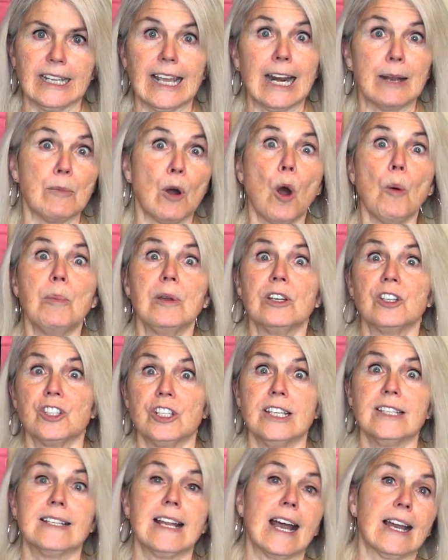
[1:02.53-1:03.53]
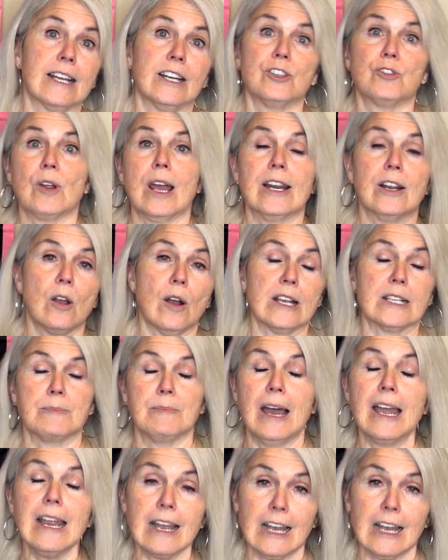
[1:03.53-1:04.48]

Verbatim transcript: and I'm hoping she's not going to try to cause my